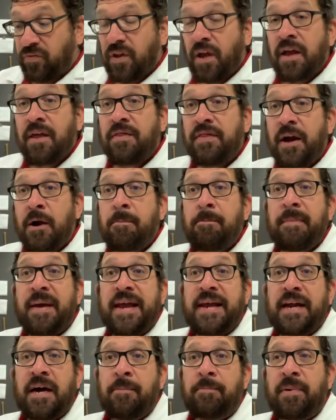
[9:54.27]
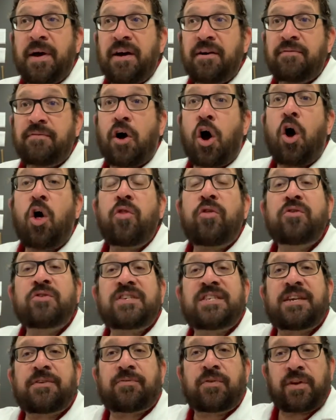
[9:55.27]
They're made up of all those
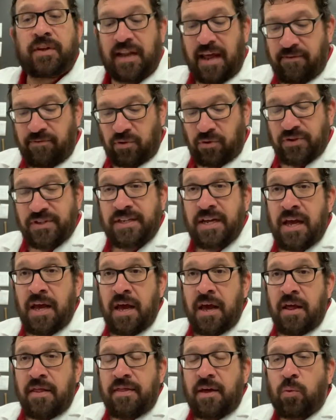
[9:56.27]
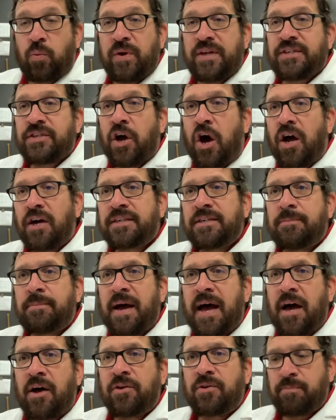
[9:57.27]
different levels that we talked
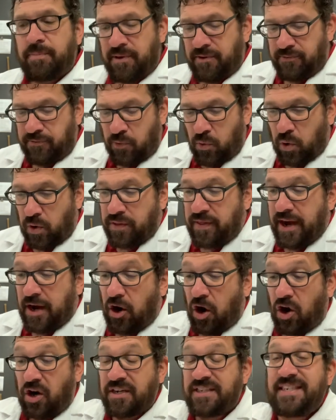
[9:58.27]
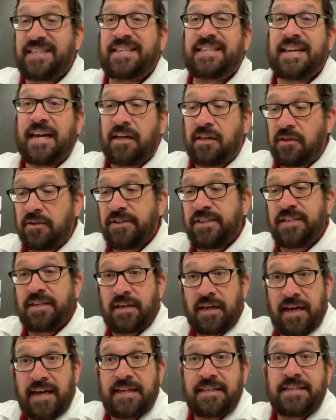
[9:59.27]
about before. There are cells
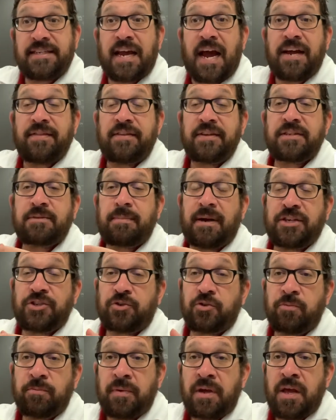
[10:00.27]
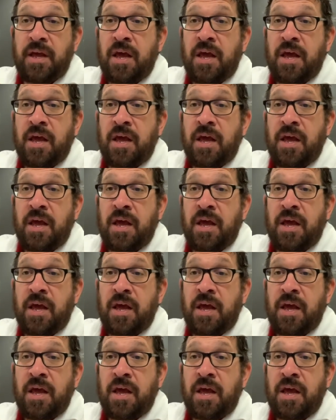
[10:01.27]
inside this mushroom.